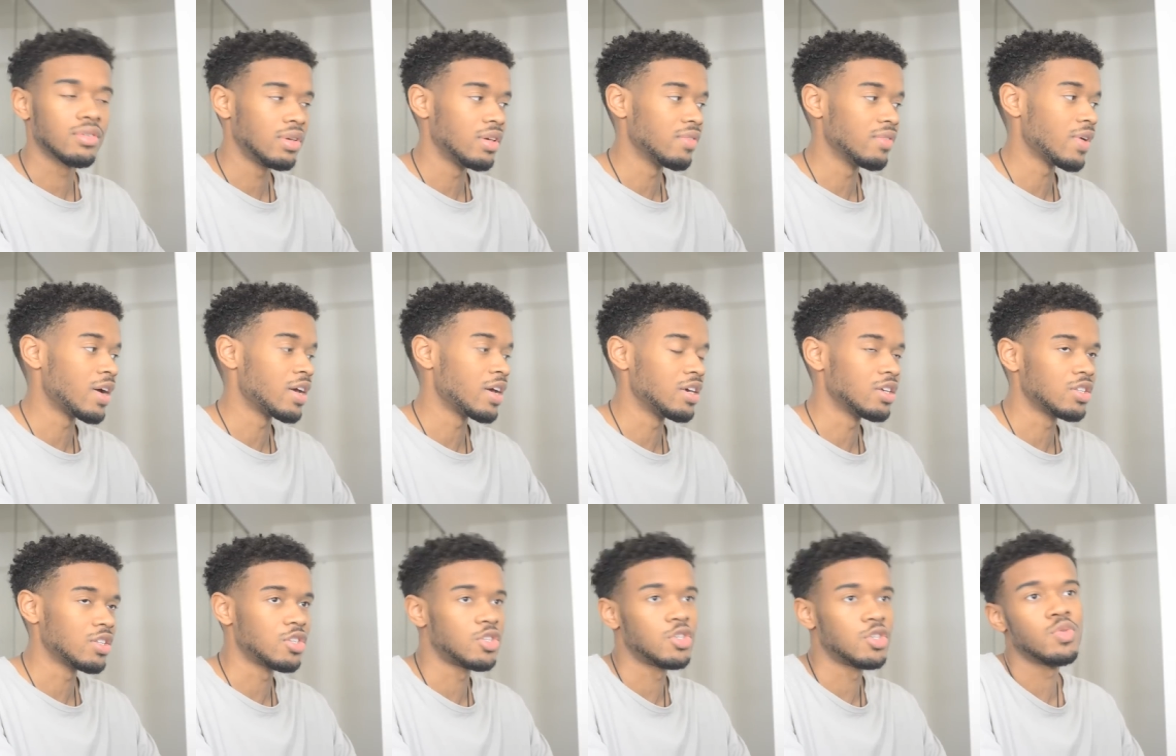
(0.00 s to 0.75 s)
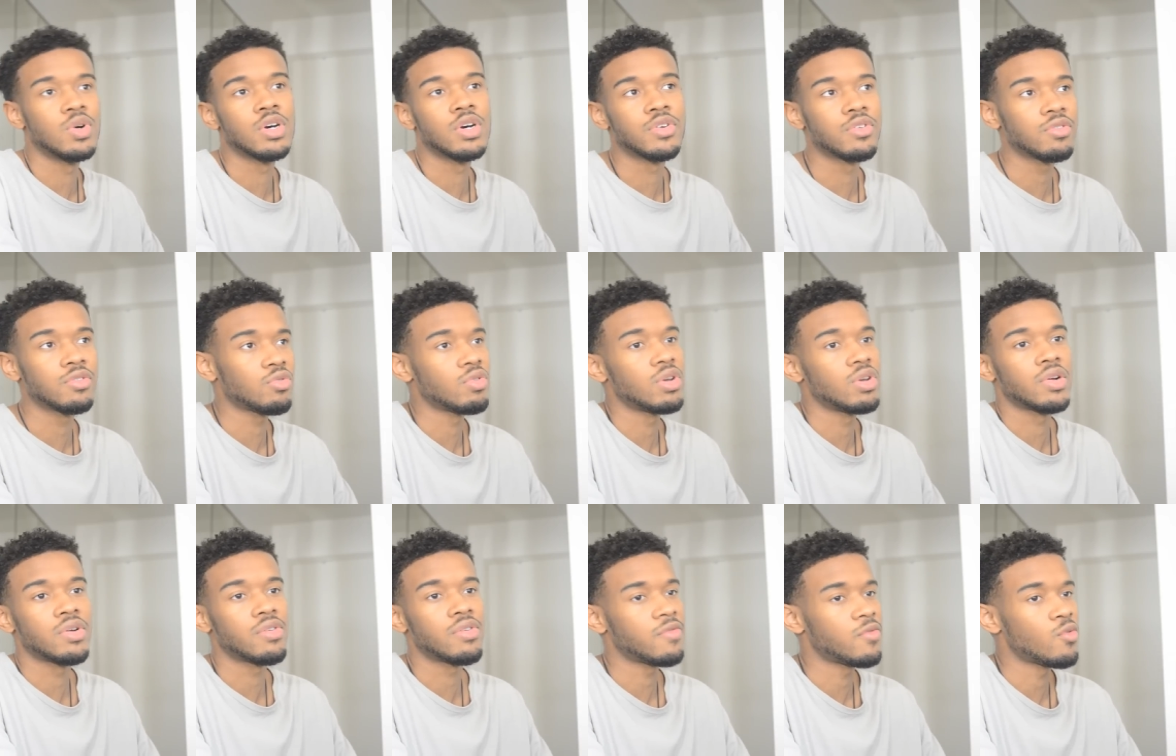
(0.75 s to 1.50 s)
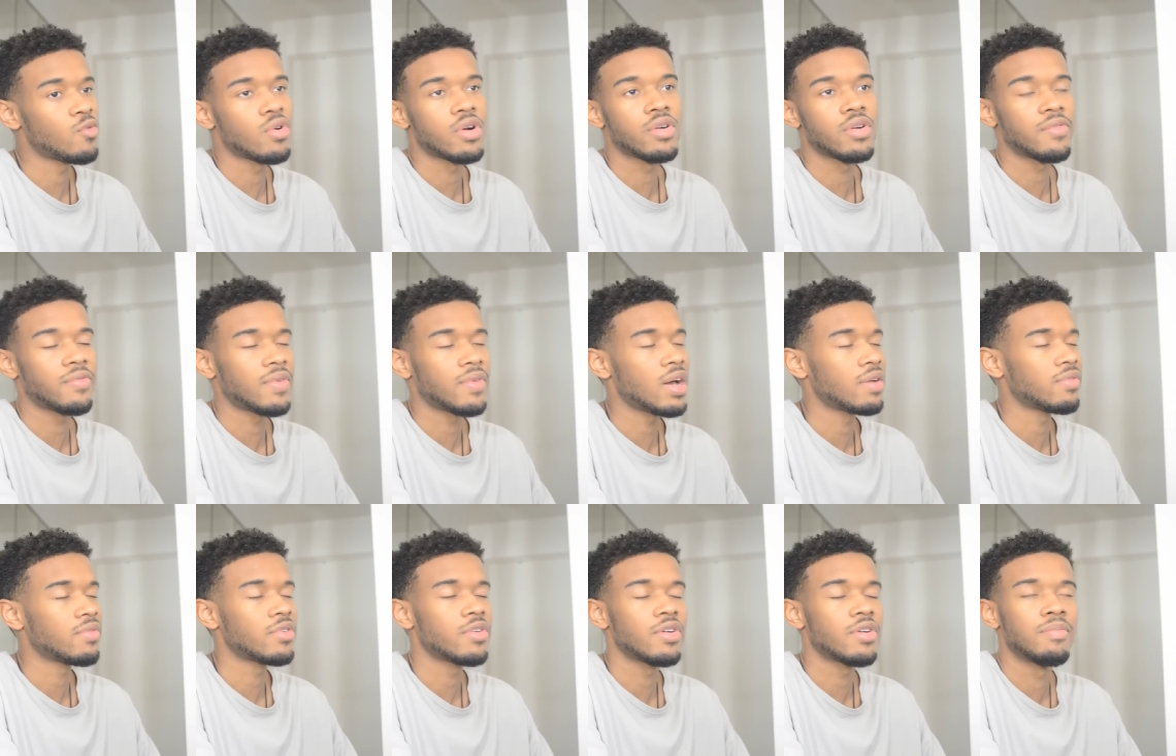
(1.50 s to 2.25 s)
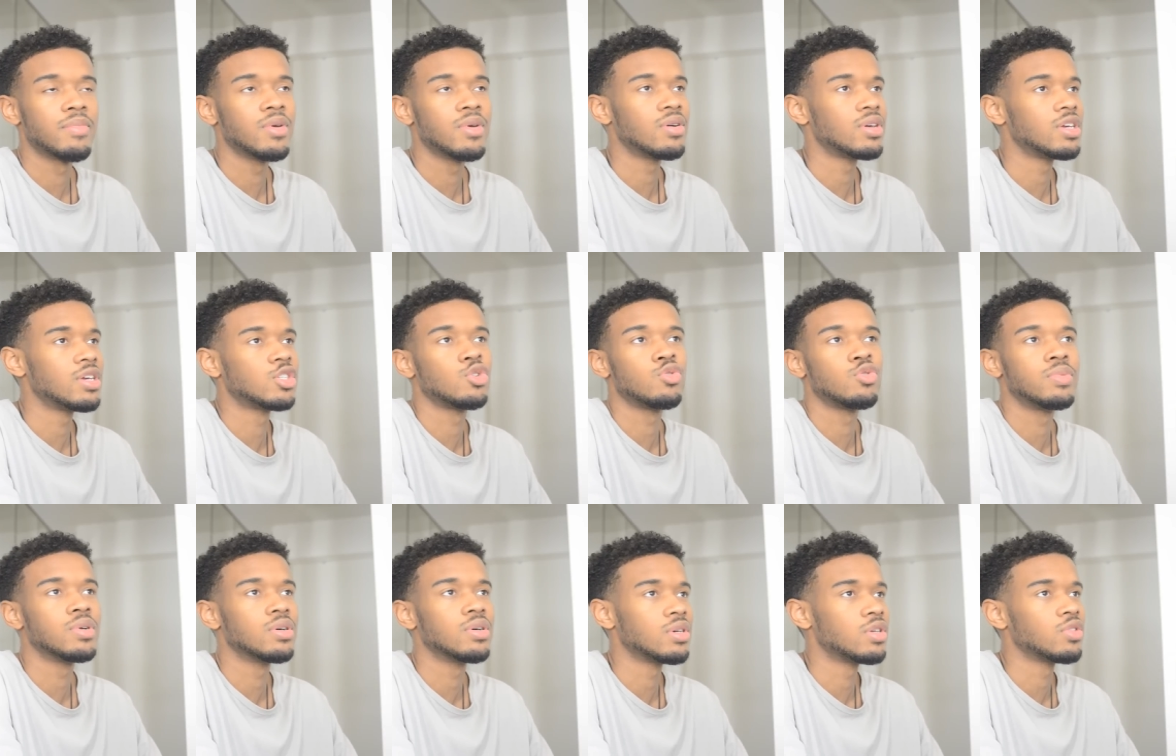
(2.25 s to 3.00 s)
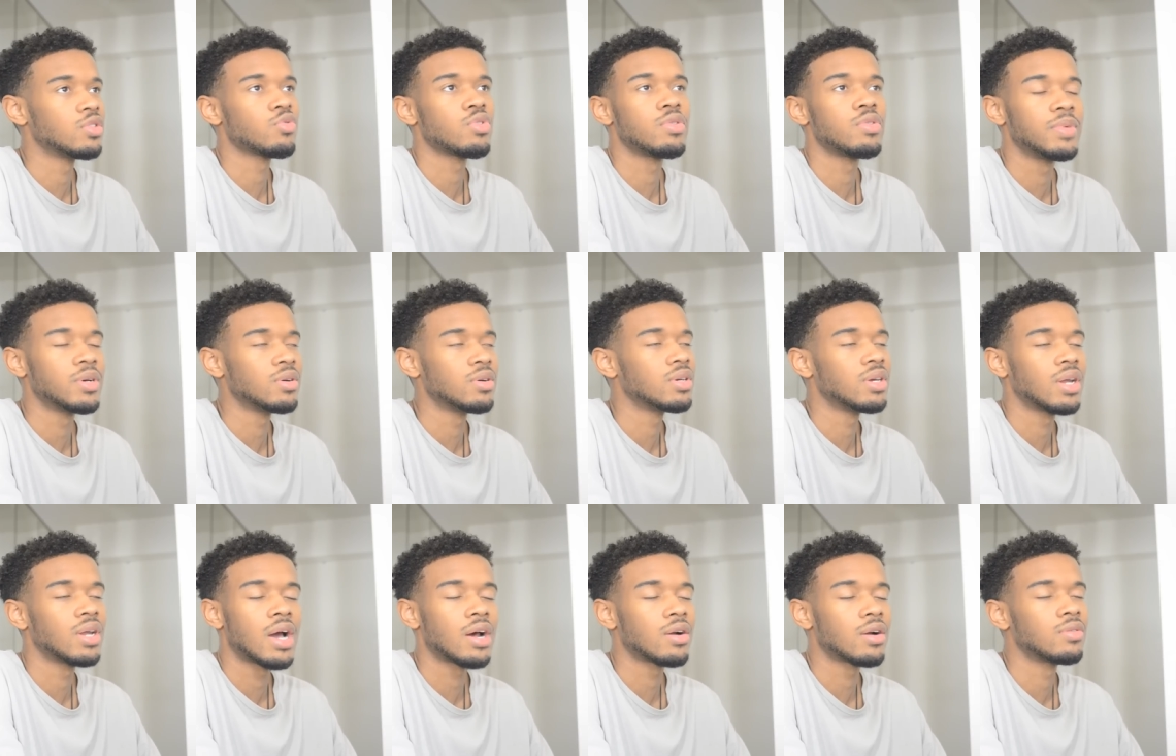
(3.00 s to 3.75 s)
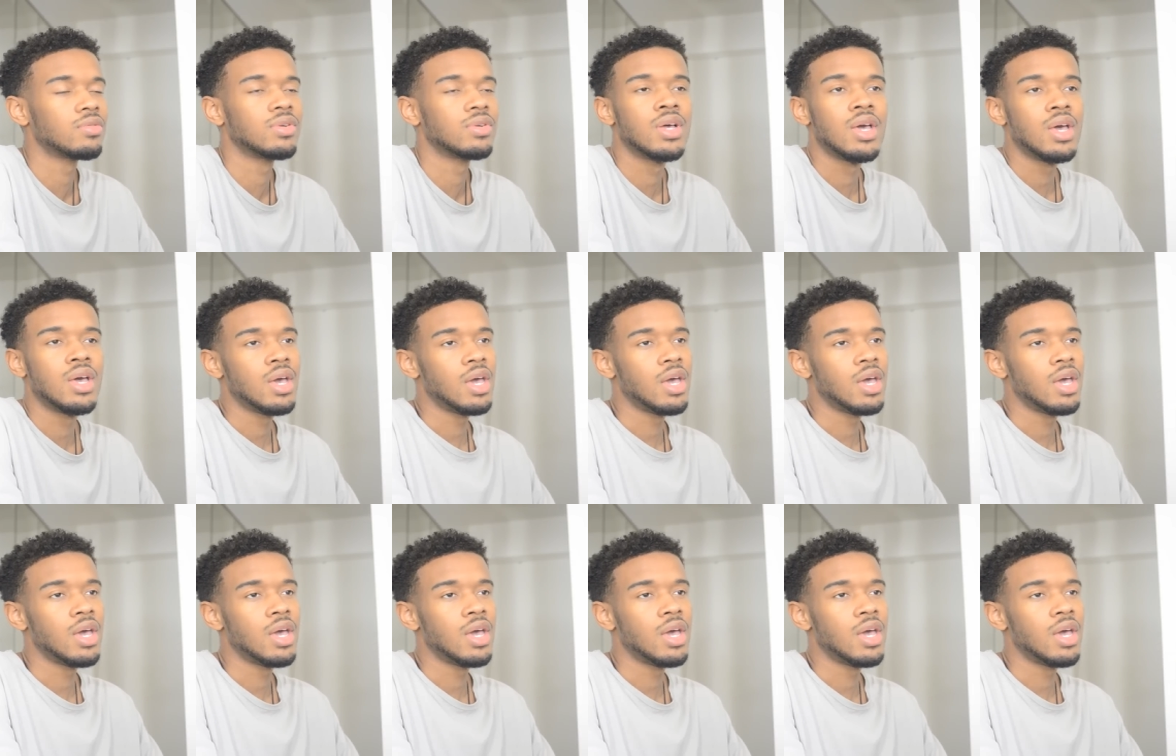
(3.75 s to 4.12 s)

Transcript: If I get to 200, 300, 400, 500, a million, 2 billion, 3 billion, I don't